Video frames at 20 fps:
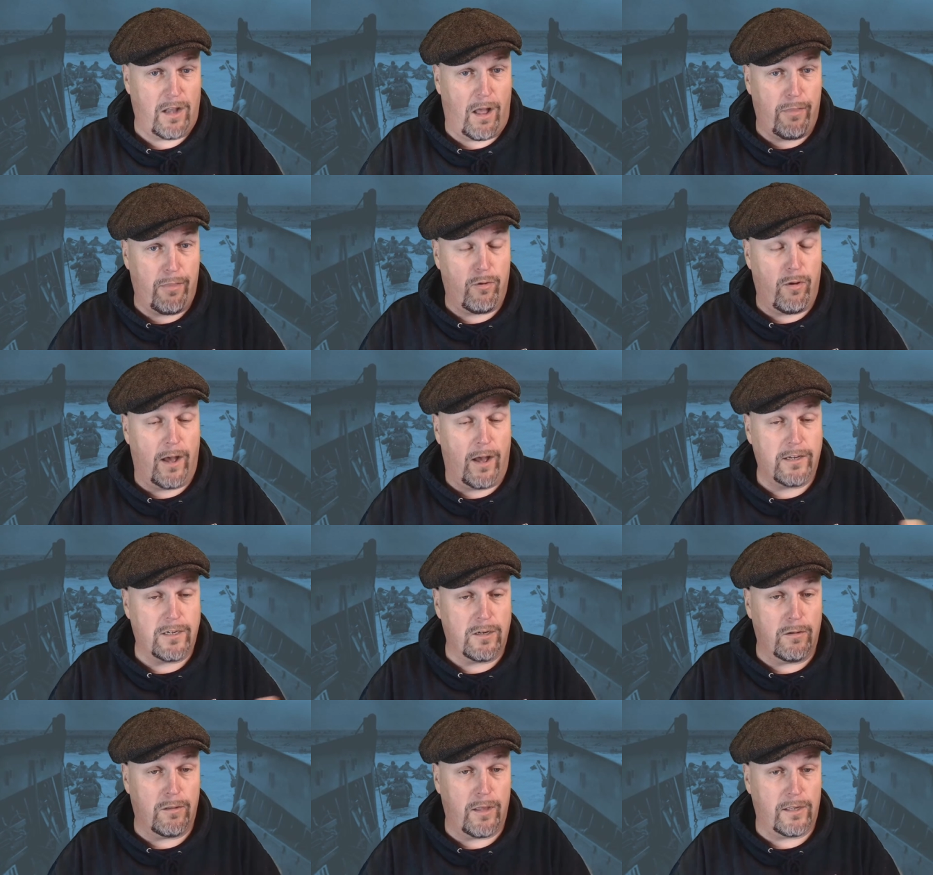I thought I'd
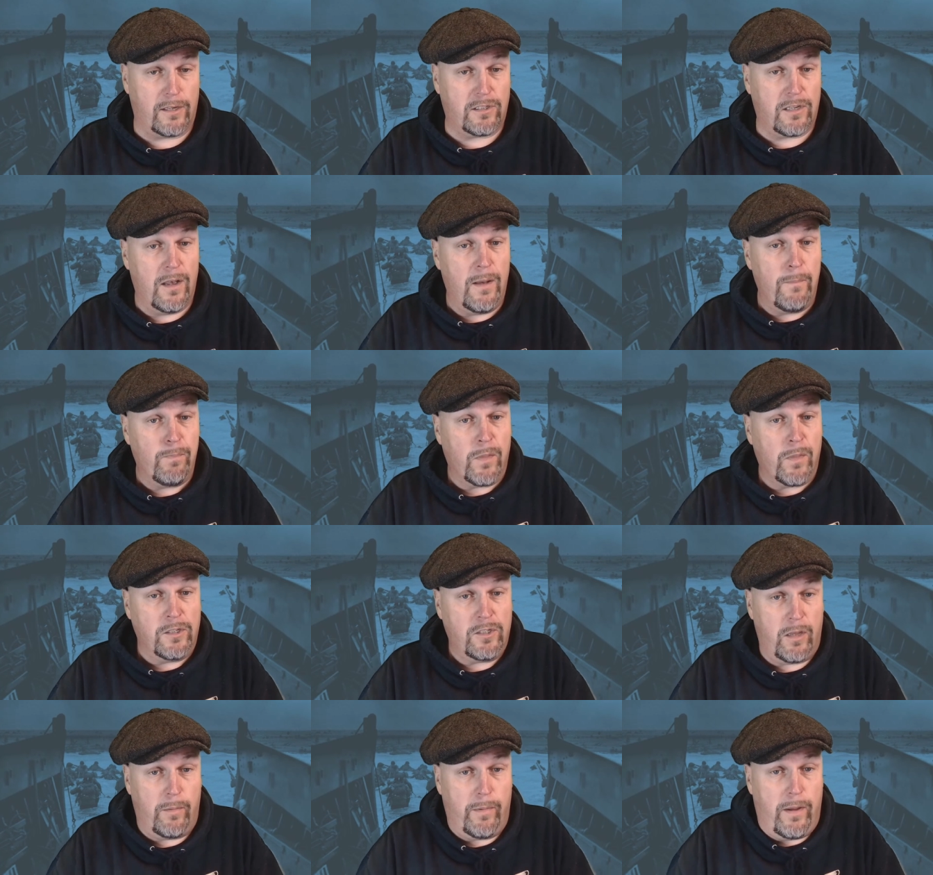do this.
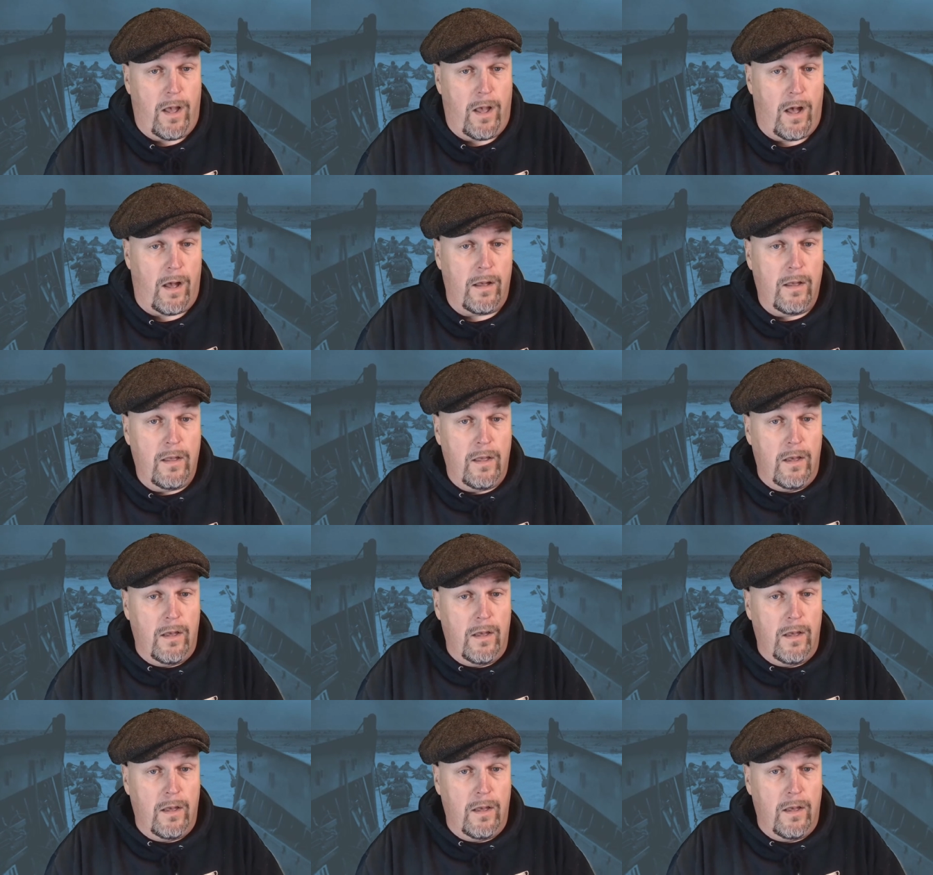So there we are.